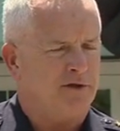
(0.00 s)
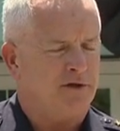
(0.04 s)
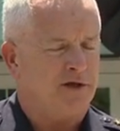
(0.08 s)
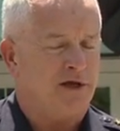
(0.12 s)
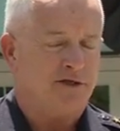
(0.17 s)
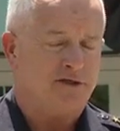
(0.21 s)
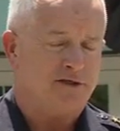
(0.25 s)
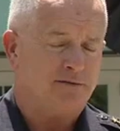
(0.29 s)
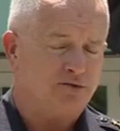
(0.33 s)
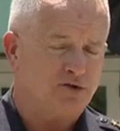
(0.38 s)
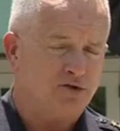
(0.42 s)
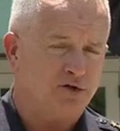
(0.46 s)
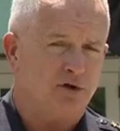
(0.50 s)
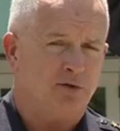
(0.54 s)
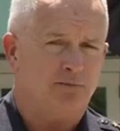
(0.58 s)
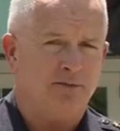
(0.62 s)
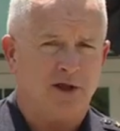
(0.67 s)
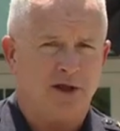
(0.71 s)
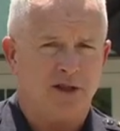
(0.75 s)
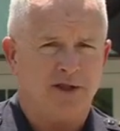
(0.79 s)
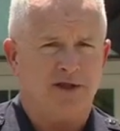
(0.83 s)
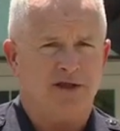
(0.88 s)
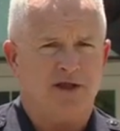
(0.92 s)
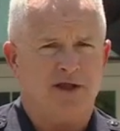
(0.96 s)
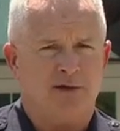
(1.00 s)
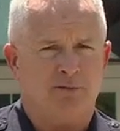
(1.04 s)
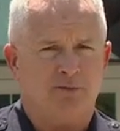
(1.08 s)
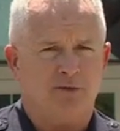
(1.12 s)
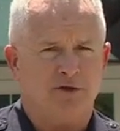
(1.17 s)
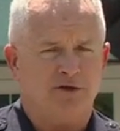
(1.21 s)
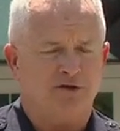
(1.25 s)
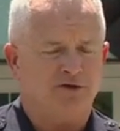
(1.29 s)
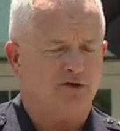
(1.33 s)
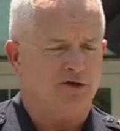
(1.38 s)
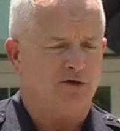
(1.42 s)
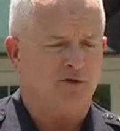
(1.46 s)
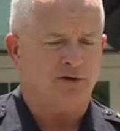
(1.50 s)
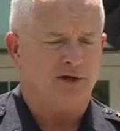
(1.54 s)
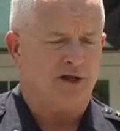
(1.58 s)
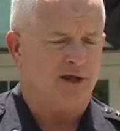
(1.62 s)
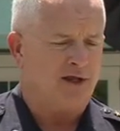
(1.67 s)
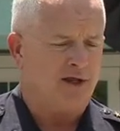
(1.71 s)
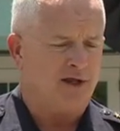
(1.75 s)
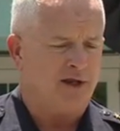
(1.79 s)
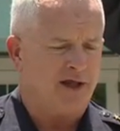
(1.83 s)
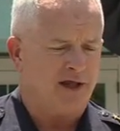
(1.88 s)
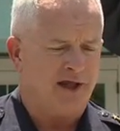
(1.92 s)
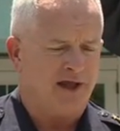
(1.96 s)
as I'm sure Bellingham will too.
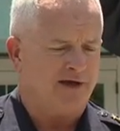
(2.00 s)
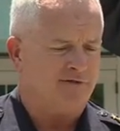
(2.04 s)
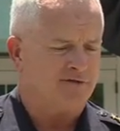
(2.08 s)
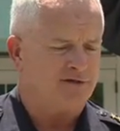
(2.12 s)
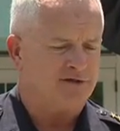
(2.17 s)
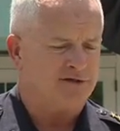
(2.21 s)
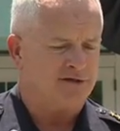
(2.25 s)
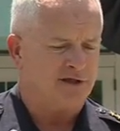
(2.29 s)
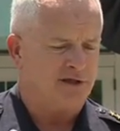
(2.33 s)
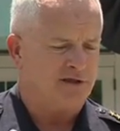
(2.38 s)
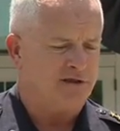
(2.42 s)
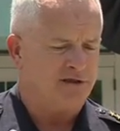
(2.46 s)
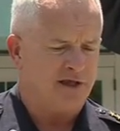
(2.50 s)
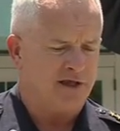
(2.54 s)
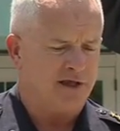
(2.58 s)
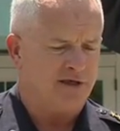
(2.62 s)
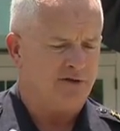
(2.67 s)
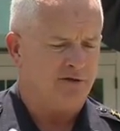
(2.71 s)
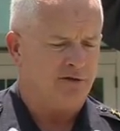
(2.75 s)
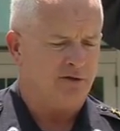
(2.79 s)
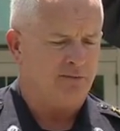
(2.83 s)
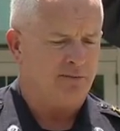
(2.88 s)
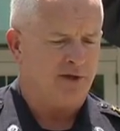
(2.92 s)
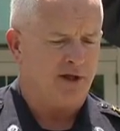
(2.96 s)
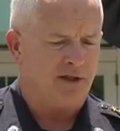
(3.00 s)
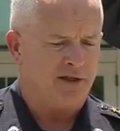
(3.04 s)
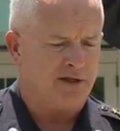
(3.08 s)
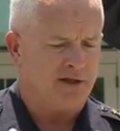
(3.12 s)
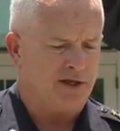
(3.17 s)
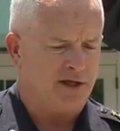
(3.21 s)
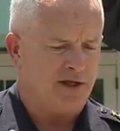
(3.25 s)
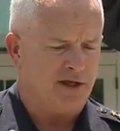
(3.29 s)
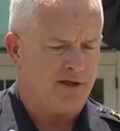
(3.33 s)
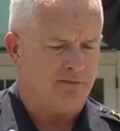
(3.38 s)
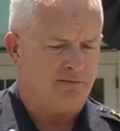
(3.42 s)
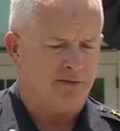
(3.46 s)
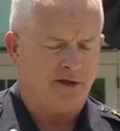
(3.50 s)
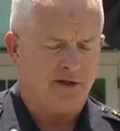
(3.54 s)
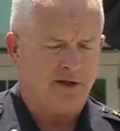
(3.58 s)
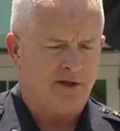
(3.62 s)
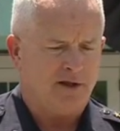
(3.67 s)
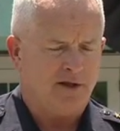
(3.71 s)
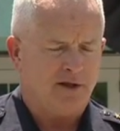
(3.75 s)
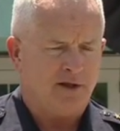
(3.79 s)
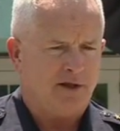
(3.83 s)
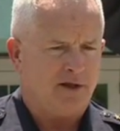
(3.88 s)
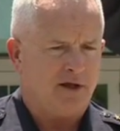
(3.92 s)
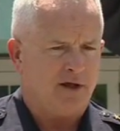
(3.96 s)
And I have to say thank you to Bellingham.
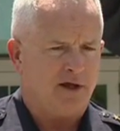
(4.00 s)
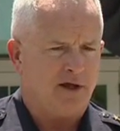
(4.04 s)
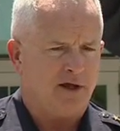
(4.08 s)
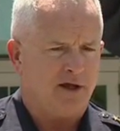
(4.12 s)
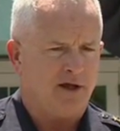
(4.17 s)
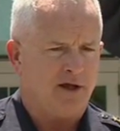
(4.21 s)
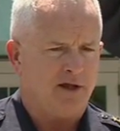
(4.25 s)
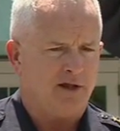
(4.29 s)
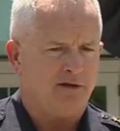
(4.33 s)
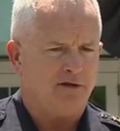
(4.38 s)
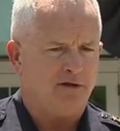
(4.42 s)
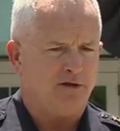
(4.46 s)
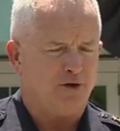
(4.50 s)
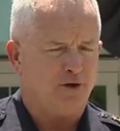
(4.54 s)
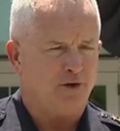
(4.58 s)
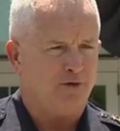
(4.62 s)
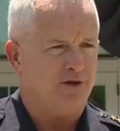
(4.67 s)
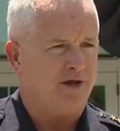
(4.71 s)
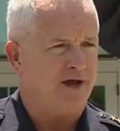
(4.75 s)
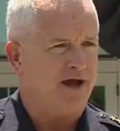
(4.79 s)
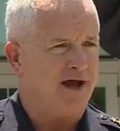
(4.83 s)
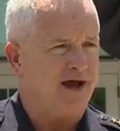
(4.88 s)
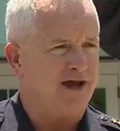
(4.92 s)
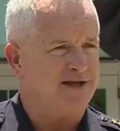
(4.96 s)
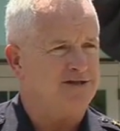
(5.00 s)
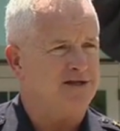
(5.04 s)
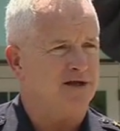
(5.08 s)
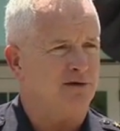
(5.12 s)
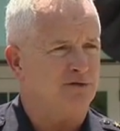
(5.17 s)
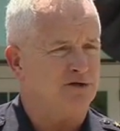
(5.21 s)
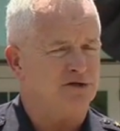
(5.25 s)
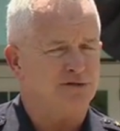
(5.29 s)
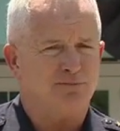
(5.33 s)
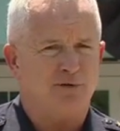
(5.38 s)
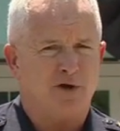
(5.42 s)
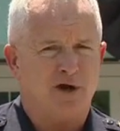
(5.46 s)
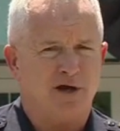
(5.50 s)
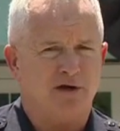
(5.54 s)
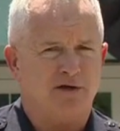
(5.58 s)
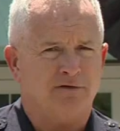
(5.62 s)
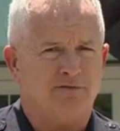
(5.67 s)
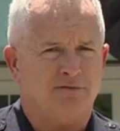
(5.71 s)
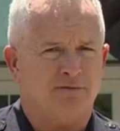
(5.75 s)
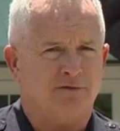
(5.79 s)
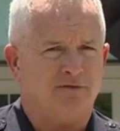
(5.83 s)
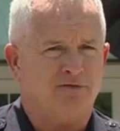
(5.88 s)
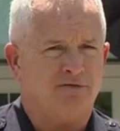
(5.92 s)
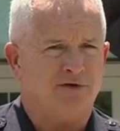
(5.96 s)
The guys that responded
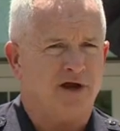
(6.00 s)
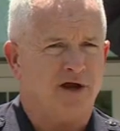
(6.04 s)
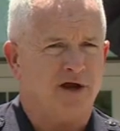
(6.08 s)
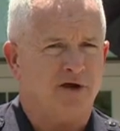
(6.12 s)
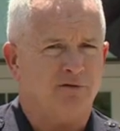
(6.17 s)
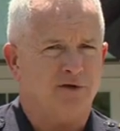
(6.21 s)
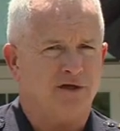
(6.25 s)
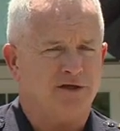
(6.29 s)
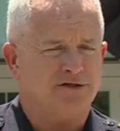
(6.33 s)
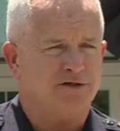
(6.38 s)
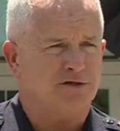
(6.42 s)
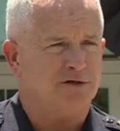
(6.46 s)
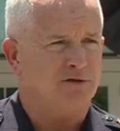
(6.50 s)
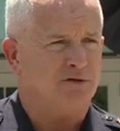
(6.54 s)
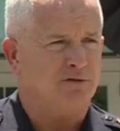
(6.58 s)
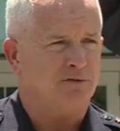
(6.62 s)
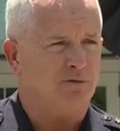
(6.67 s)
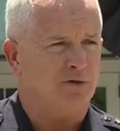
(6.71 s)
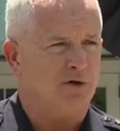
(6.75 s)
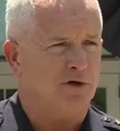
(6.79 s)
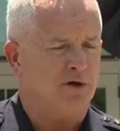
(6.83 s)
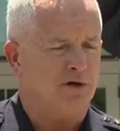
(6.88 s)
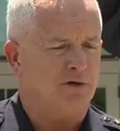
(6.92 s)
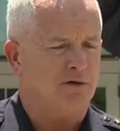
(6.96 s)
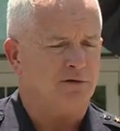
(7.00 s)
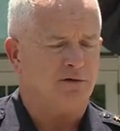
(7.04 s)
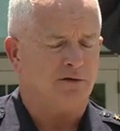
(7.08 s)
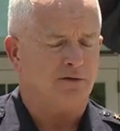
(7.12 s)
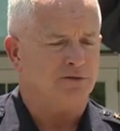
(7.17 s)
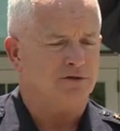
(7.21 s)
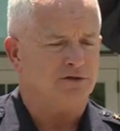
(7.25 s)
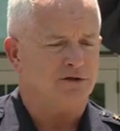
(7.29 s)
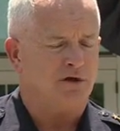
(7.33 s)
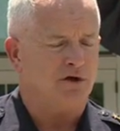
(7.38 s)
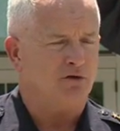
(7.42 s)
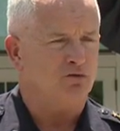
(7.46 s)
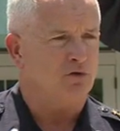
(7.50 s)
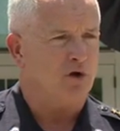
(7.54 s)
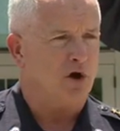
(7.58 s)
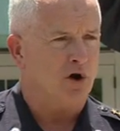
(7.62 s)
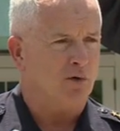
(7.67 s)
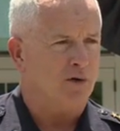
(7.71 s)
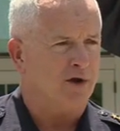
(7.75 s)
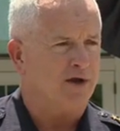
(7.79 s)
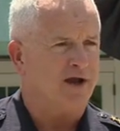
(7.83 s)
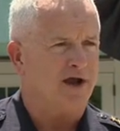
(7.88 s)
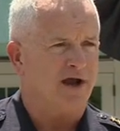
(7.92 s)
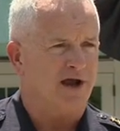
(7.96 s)
from the fire rescue it was a
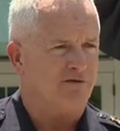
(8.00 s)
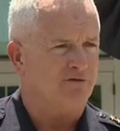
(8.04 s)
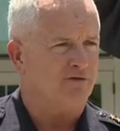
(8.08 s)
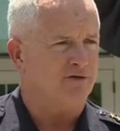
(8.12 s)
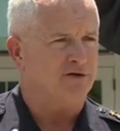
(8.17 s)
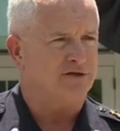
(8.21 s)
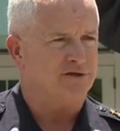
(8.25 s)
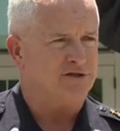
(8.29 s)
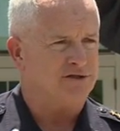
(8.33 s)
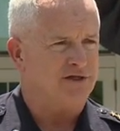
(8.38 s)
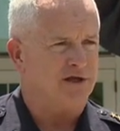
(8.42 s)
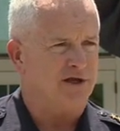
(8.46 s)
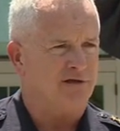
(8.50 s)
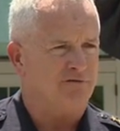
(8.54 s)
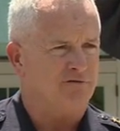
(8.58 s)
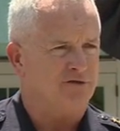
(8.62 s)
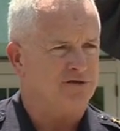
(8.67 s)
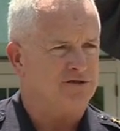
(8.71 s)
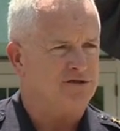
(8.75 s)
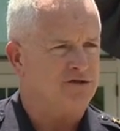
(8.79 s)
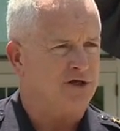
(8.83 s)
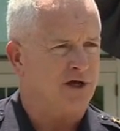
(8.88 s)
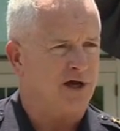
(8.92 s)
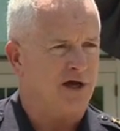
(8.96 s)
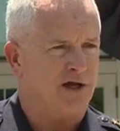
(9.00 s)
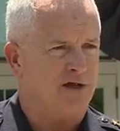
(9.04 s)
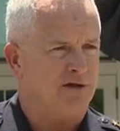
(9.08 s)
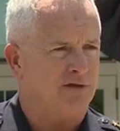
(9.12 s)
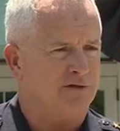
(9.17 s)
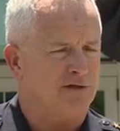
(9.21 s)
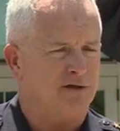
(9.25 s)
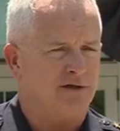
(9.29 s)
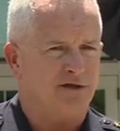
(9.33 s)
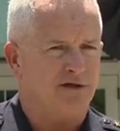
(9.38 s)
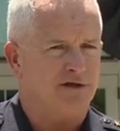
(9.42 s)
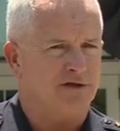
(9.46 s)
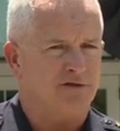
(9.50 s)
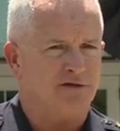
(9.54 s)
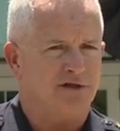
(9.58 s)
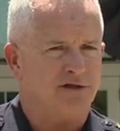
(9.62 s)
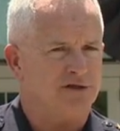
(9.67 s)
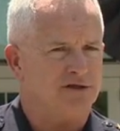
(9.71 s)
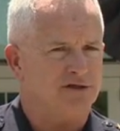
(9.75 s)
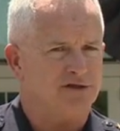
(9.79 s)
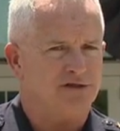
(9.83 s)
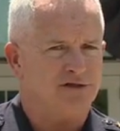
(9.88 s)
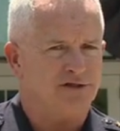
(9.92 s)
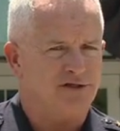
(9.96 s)
heroic effort to save this child. They
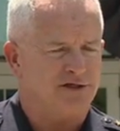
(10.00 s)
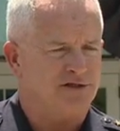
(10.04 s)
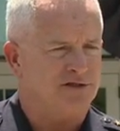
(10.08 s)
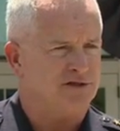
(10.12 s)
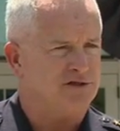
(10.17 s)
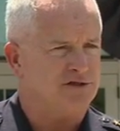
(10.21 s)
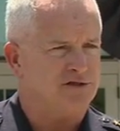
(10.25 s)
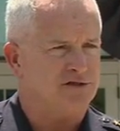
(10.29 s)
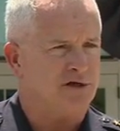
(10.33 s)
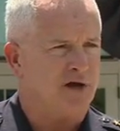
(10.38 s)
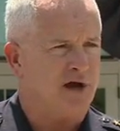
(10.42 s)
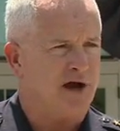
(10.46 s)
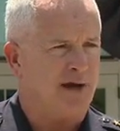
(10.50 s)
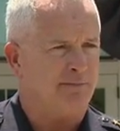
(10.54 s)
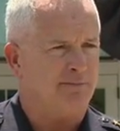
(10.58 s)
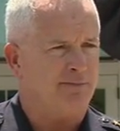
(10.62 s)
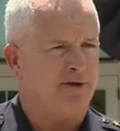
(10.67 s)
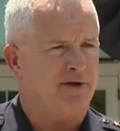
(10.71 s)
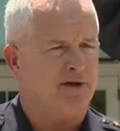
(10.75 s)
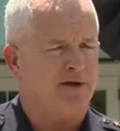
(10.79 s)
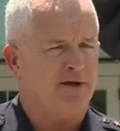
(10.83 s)
just didn't stop,